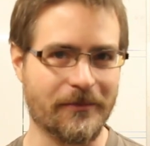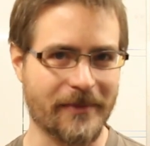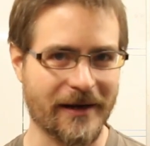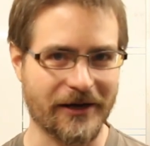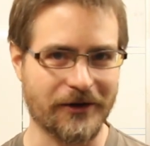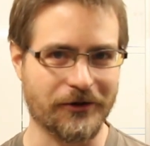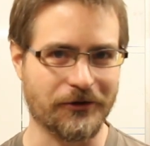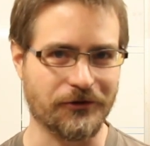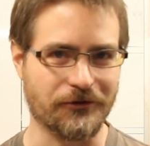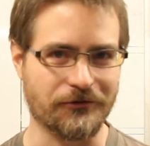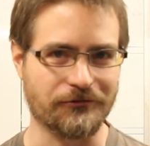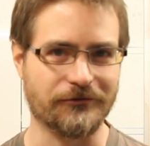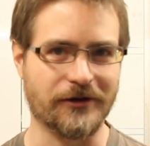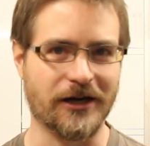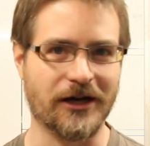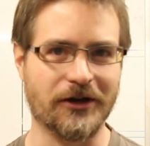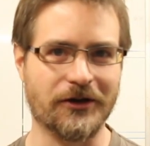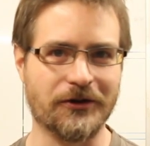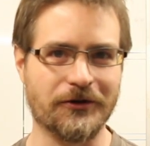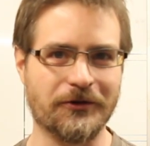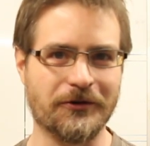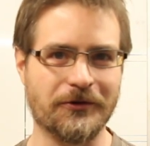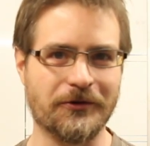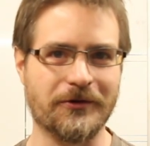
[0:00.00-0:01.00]
back on the
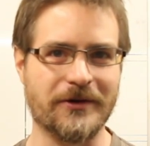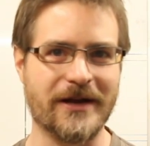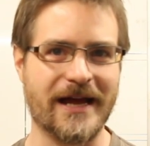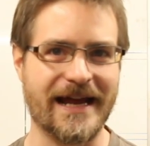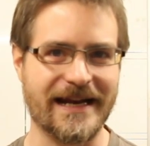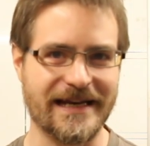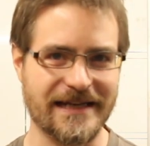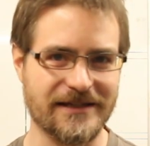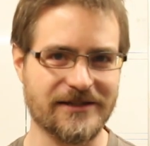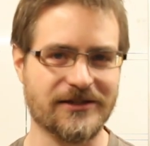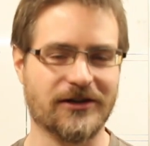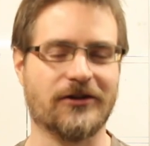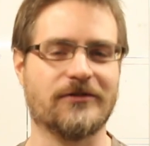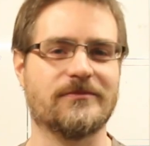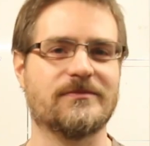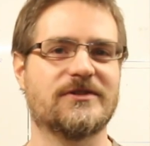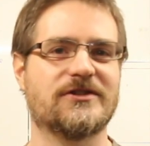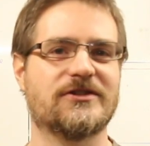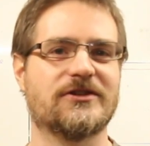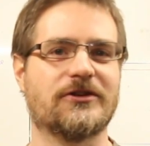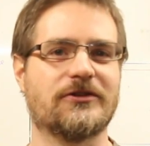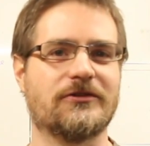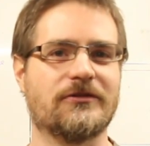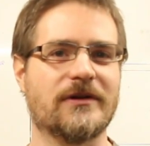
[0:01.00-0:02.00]
road anytime
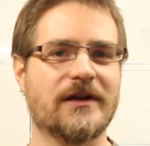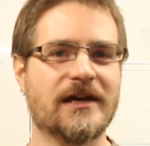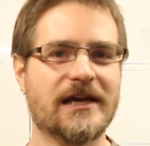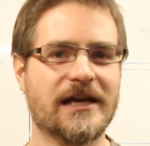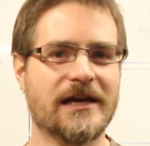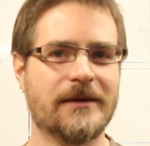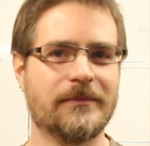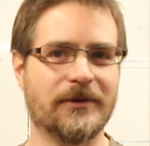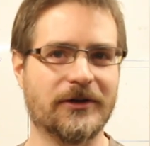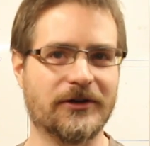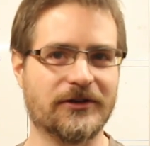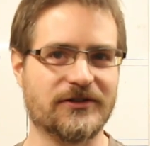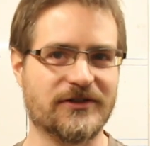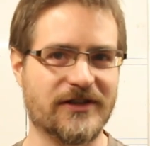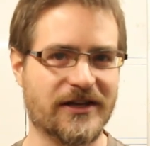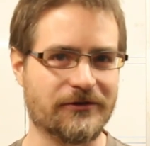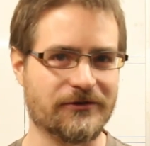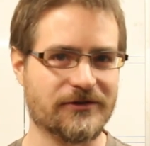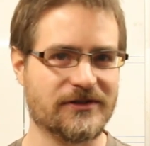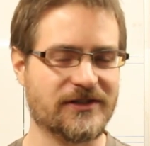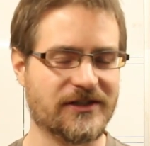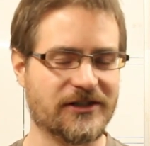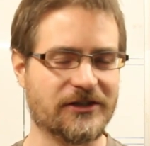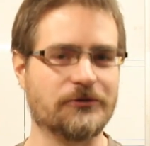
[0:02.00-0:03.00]
soon because there
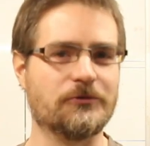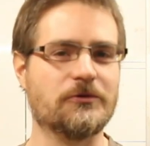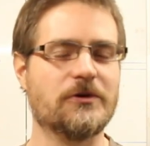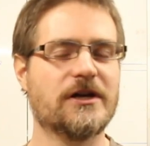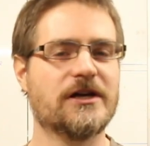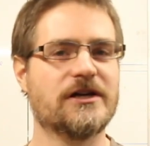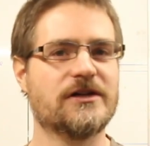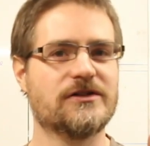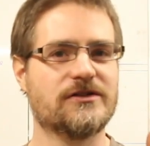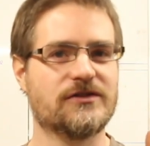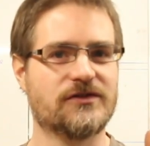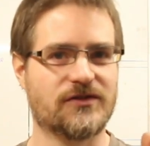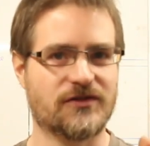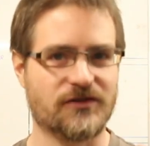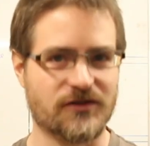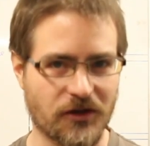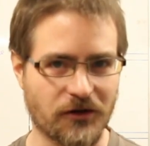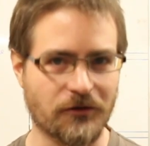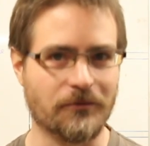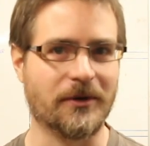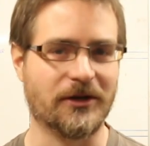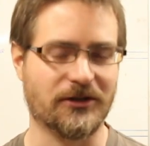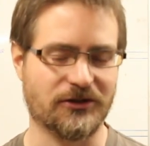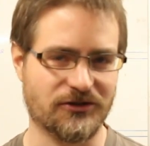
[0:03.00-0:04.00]
is still
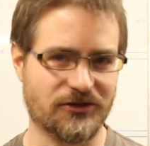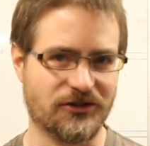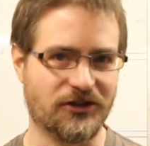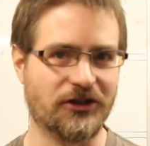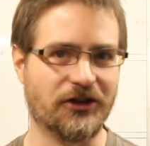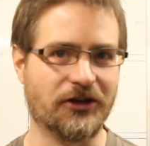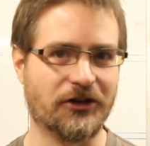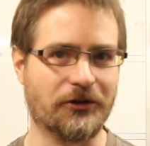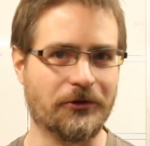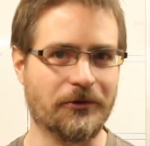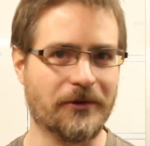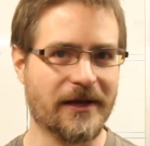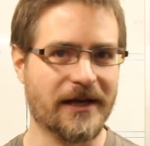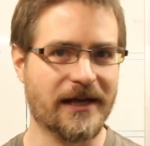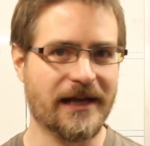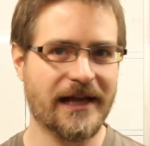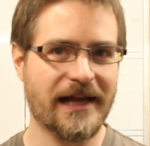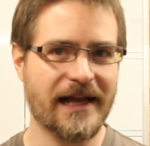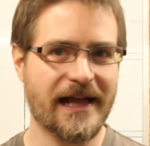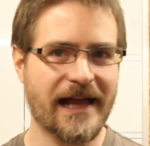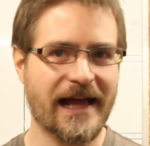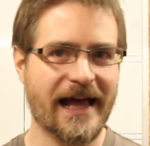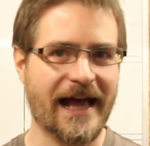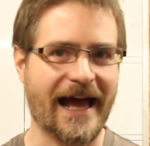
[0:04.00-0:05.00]
so much to do.
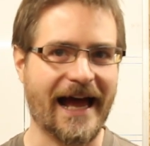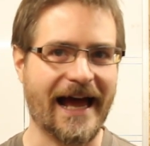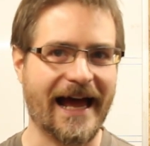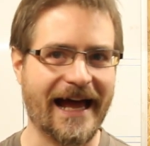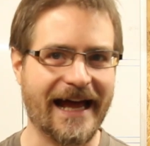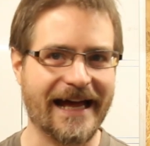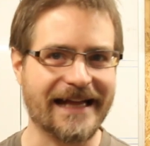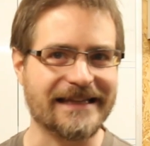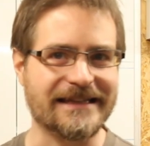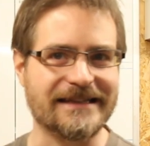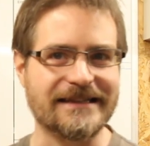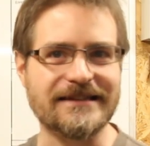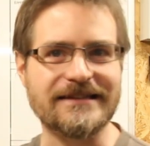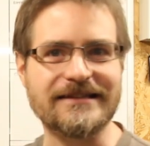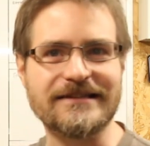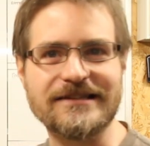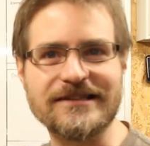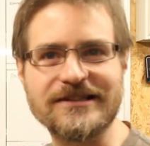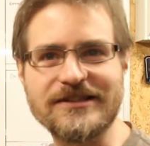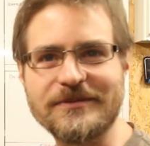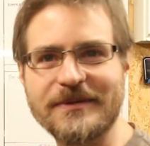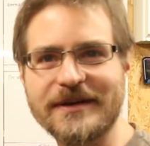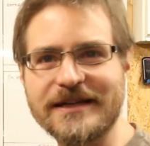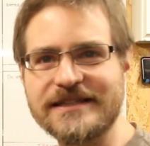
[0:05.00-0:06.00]

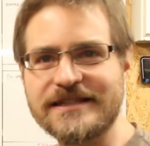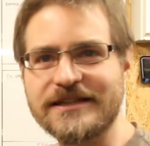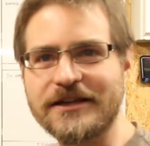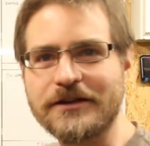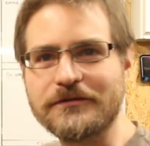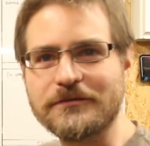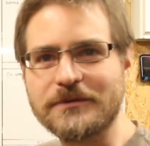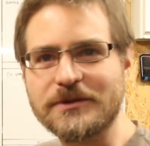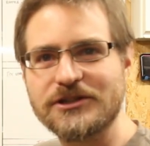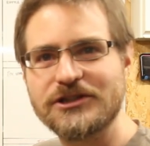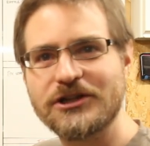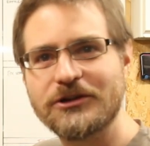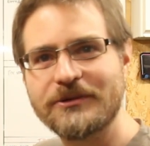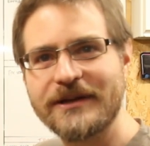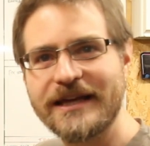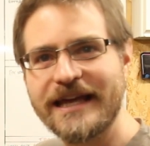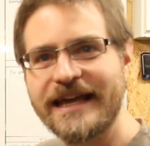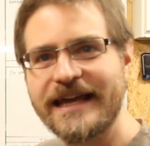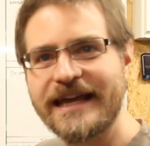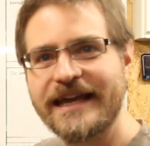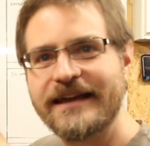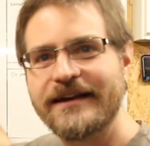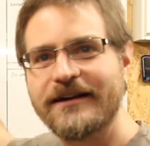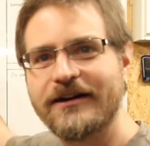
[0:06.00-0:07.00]
And you may see over my shoulder
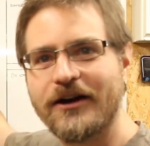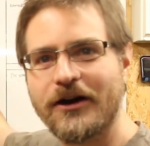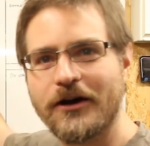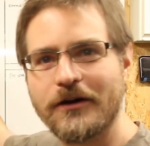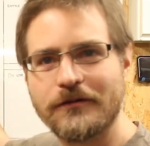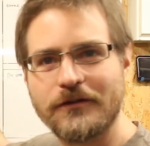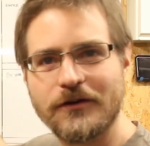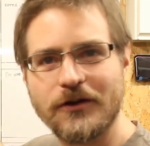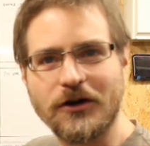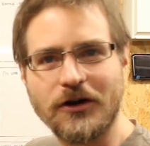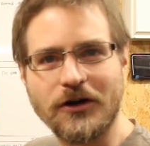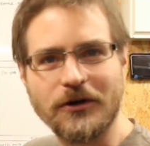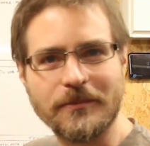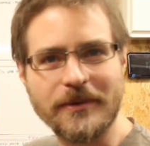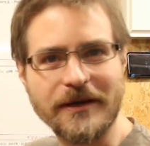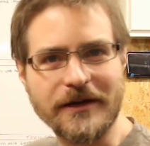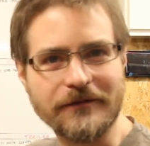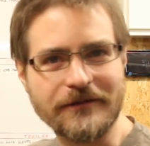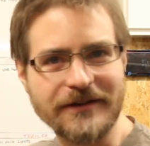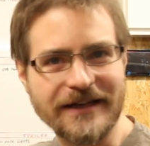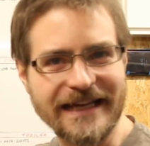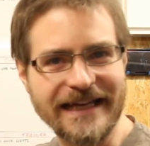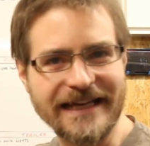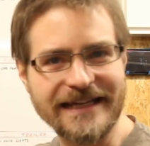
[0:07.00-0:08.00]
here, I've got a bit
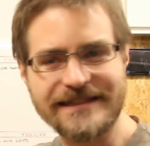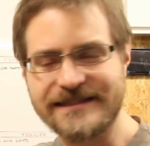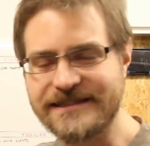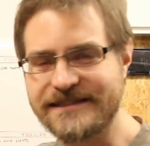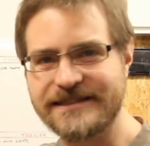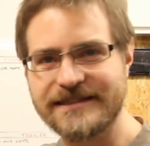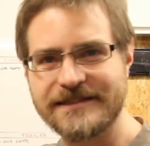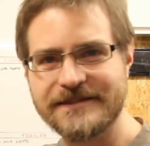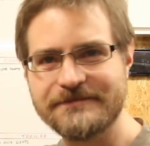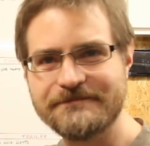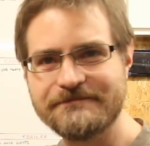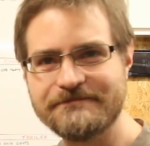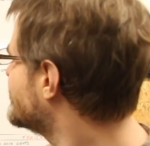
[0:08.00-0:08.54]
of a list.